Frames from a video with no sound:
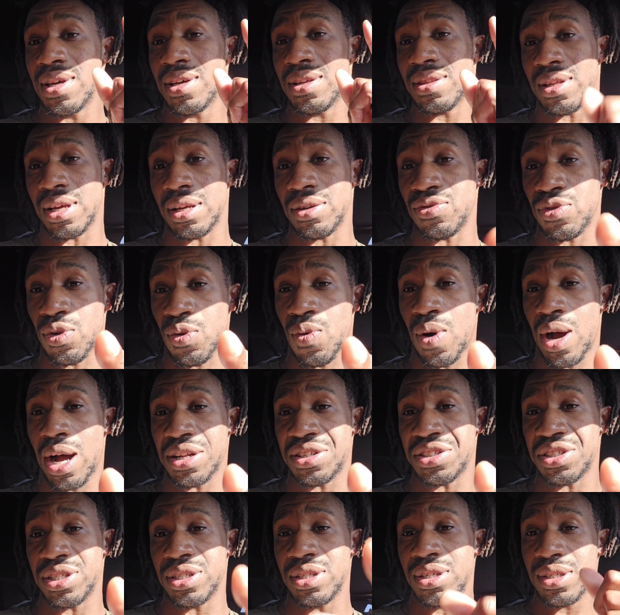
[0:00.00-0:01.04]
thanks for
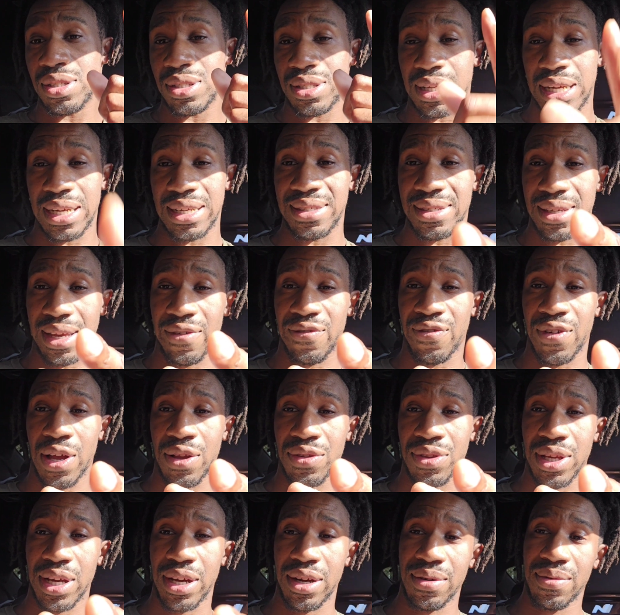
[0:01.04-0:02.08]
watching. Stay safe
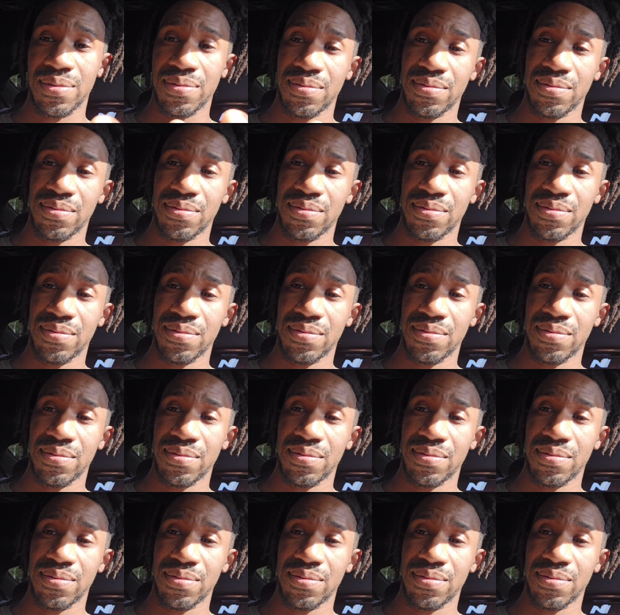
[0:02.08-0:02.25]
out there.